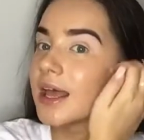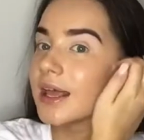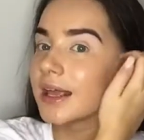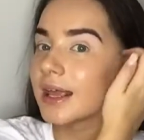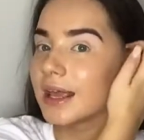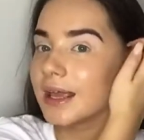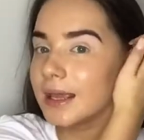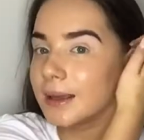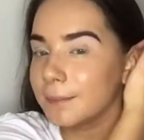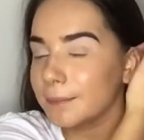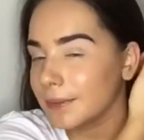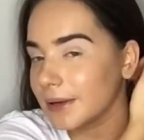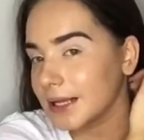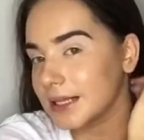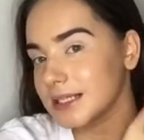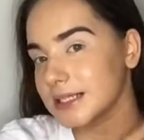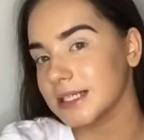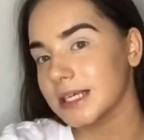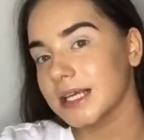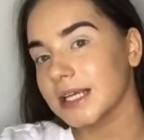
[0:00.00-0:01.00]
Keep
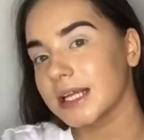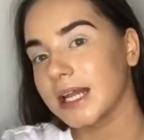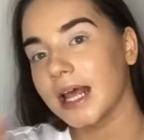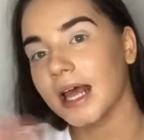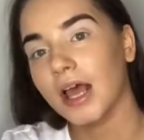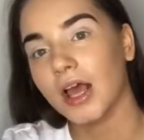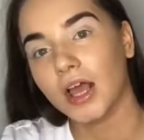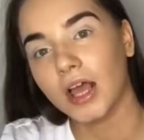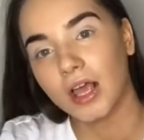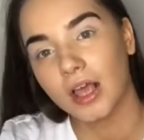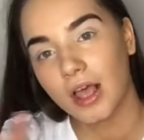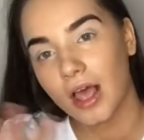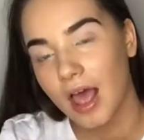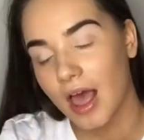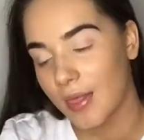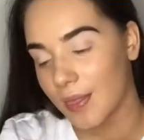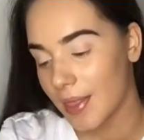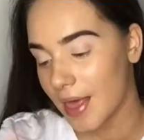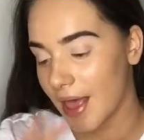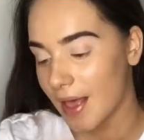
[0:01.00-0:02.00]
blending
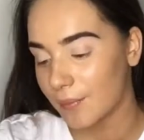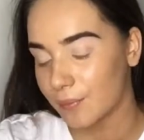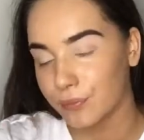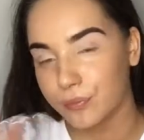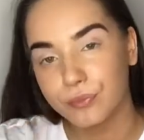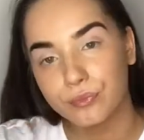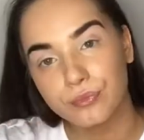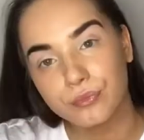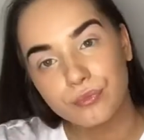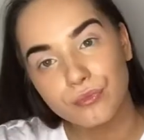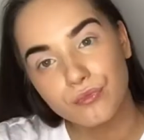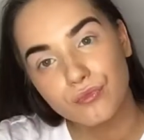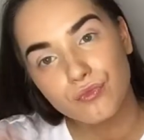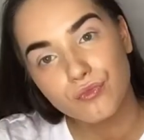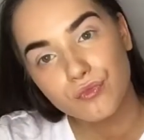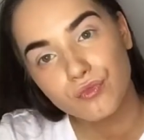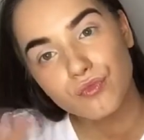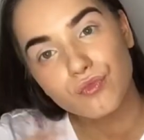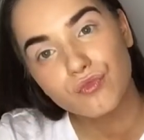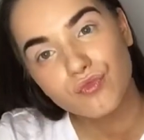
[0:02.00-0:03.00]
and then
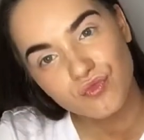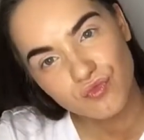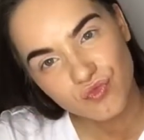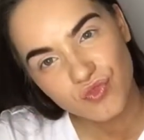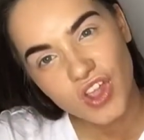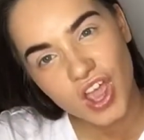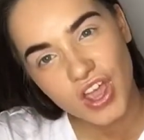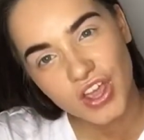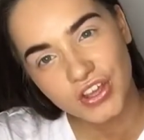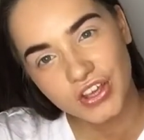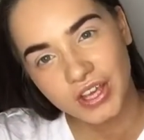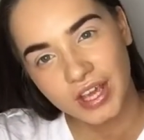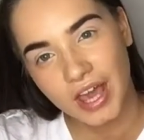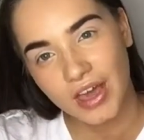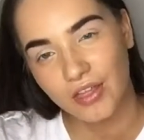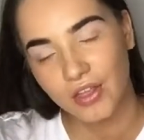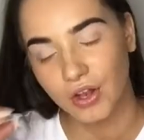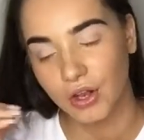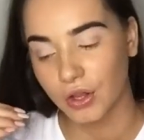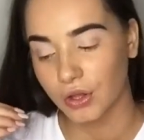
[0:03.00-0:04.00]
you
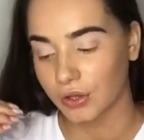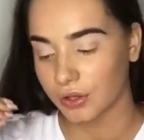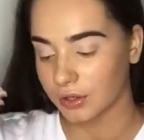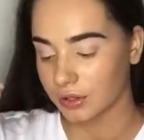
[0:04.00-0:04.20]
get the look.